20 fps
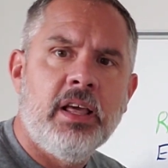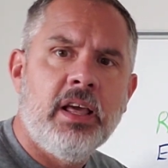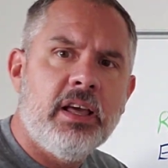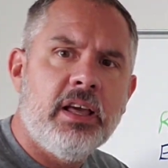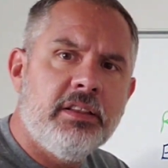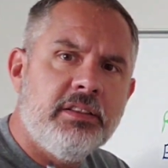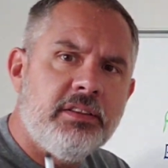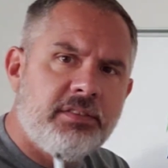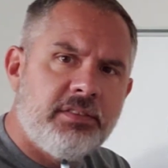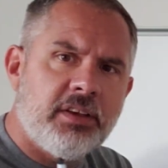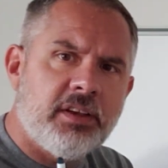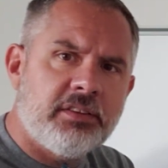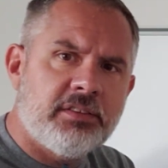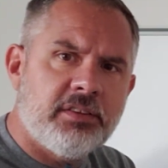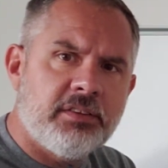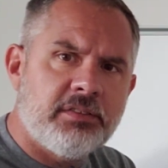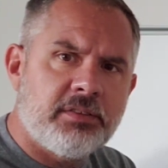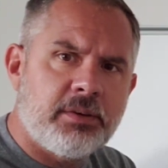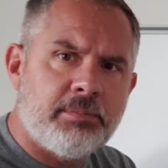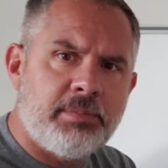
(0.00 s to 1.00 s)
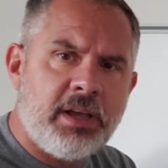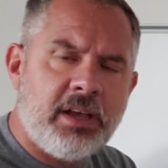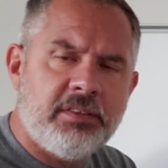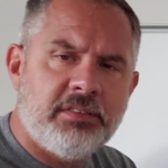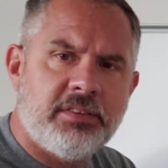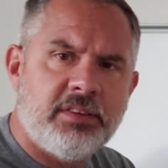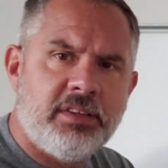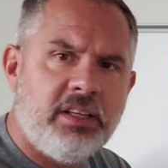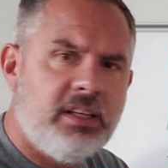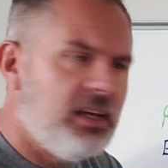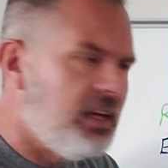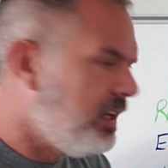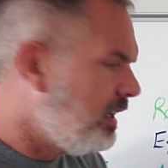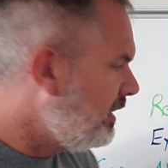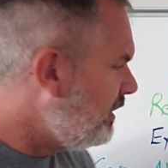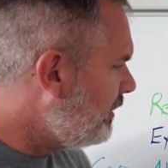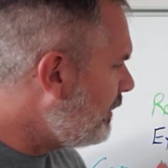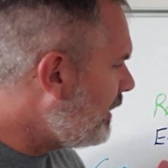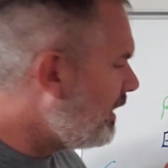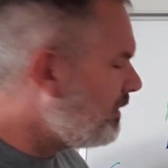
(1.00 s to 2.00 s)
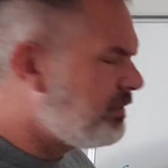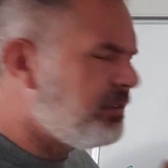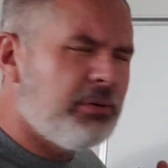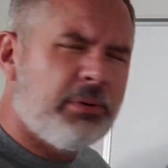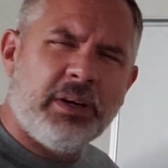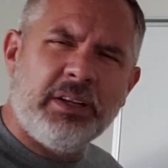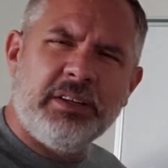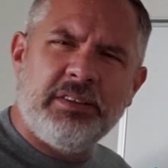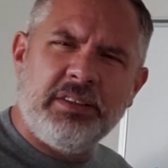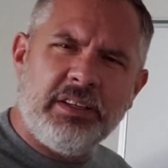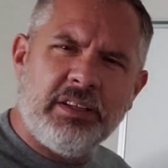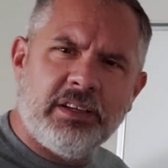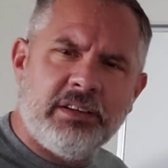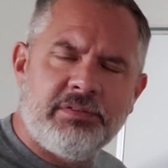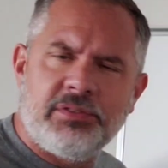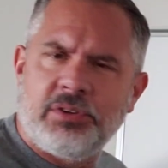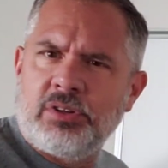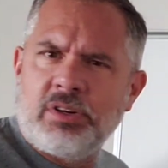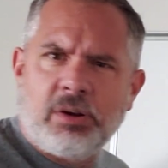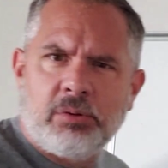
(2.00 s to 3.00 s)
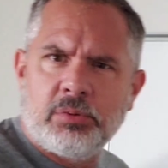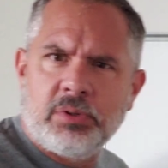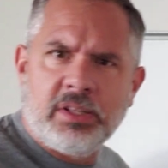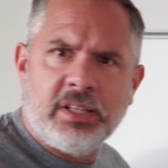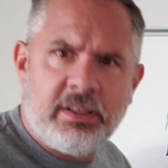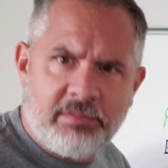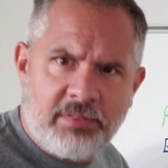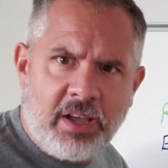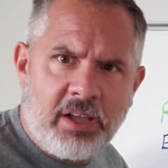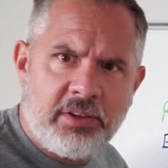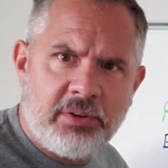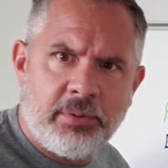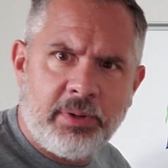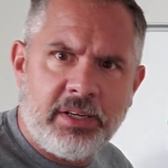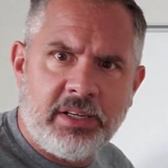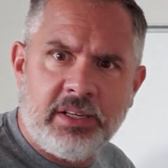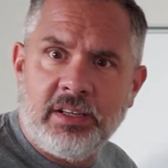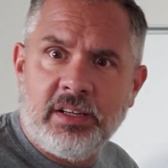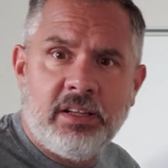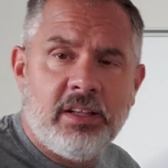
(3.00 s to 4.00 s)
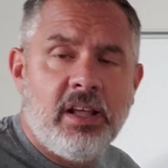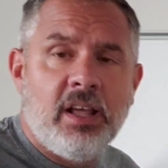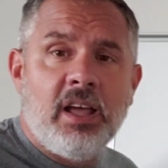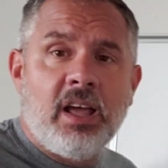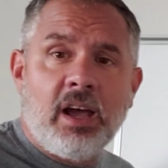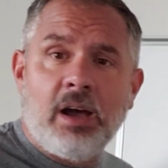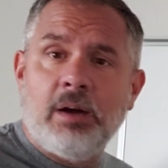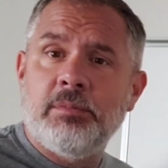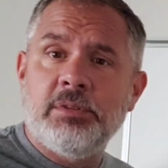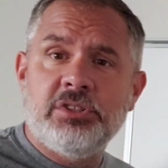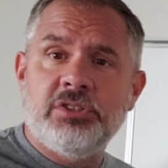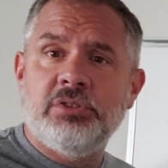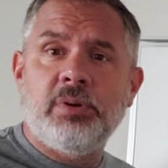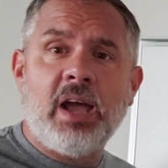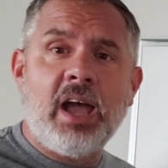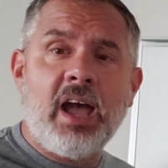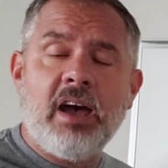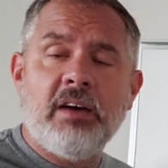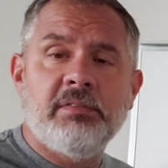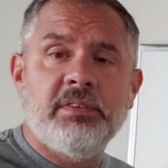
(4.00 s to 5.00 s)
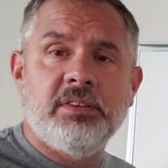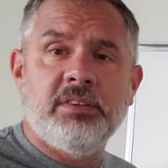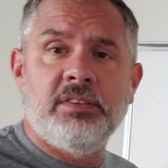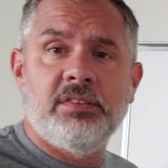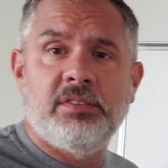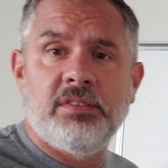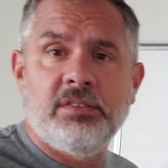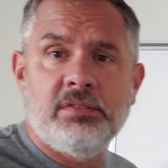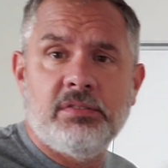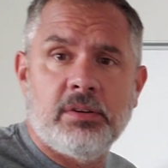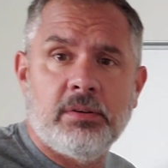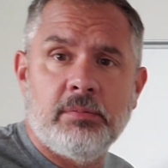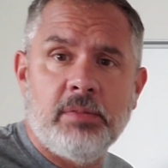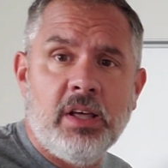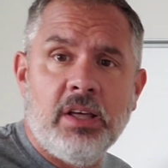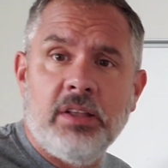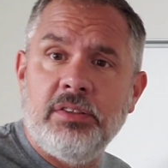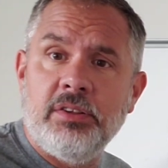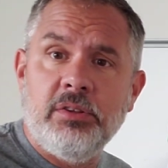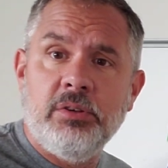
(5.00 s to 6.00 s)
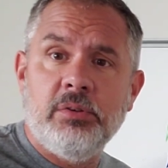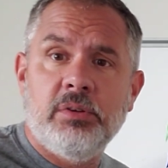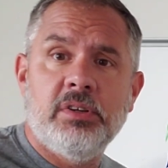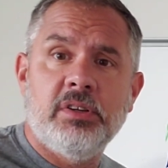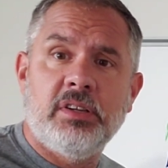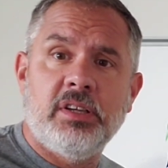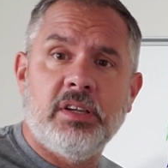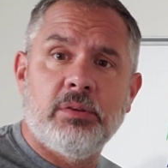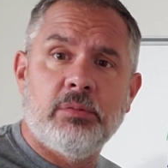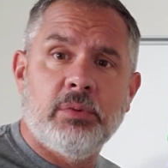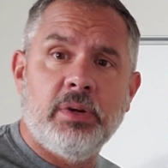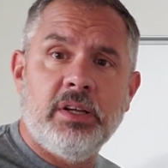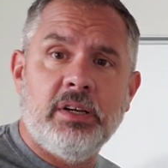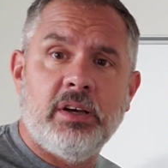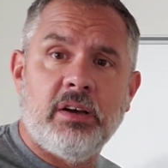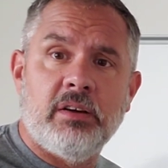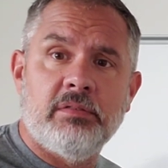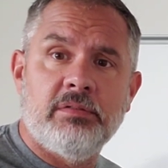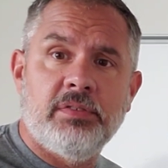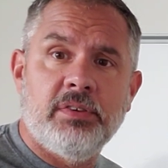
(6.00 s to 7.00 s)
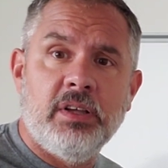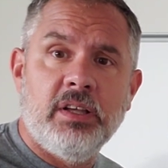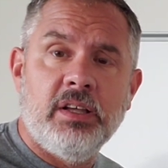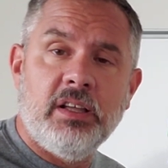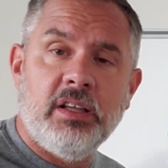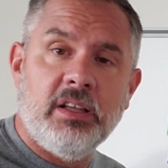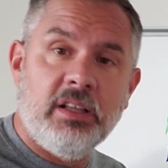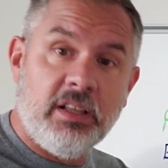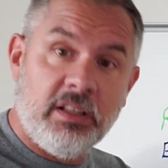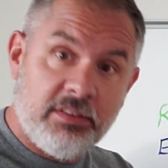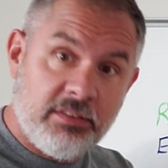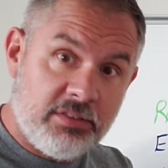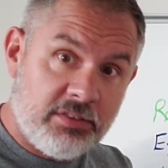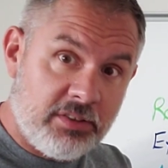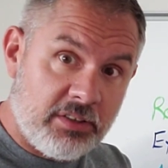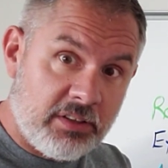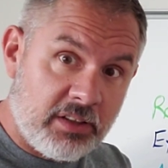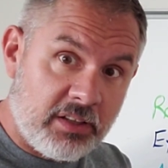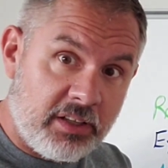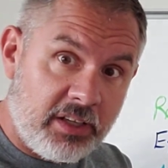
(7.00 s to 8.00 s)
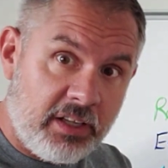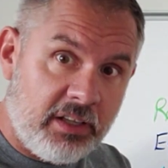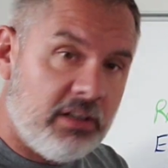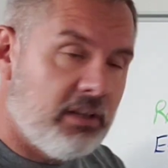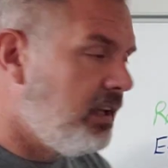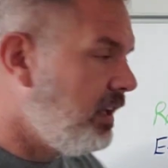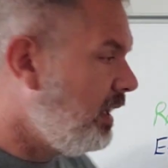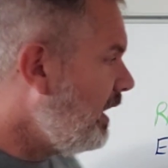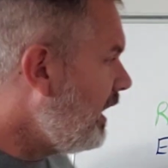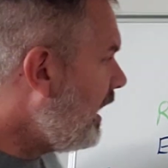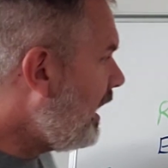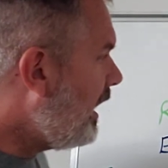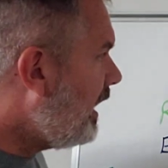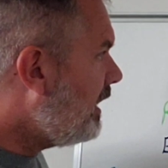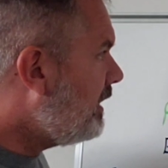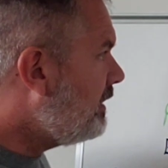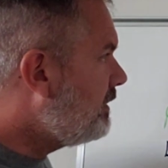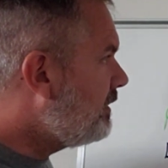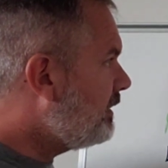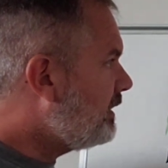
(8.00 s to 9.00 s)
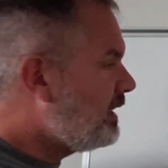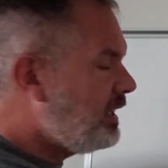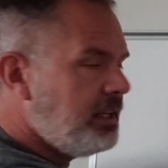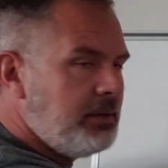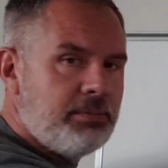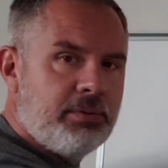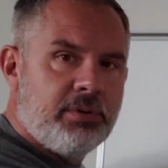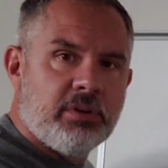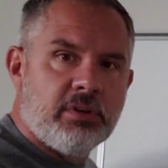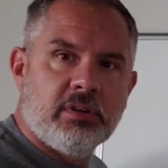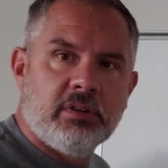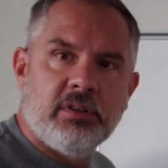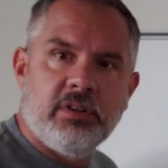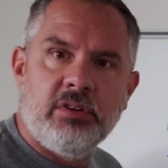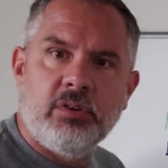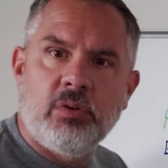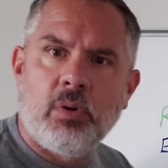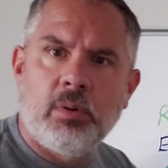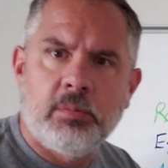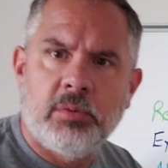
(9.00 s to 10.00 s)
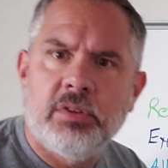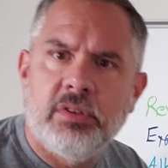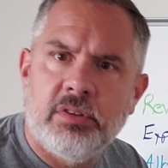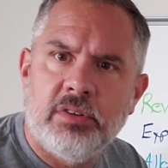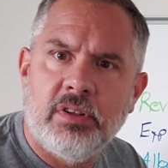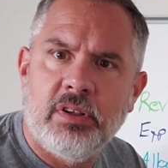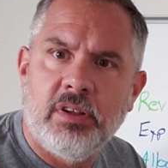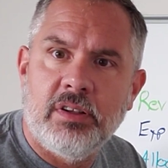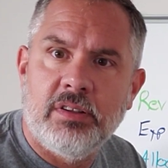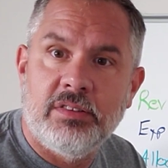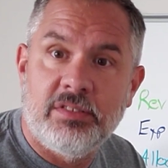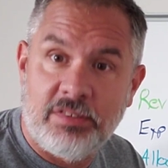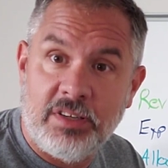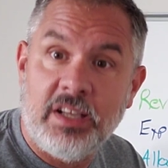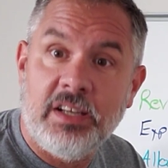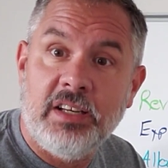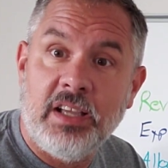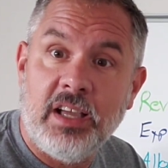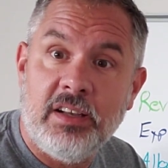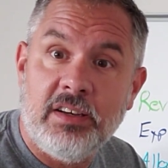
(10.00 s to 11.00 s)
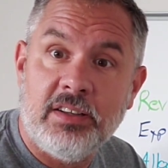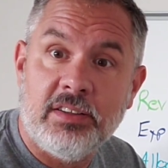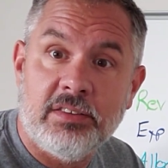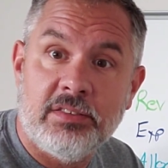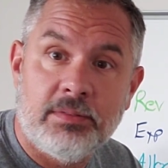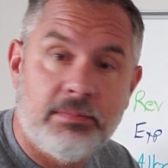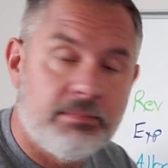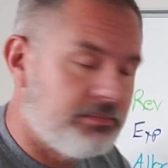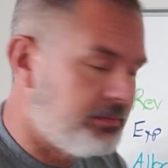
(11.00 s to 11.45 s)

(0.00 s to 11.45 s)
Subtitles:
In this excess capacity, you have no idea, if you're not really evaluating it, how much you have in the system that you could get rid of instantly and keep your normal steady eddies,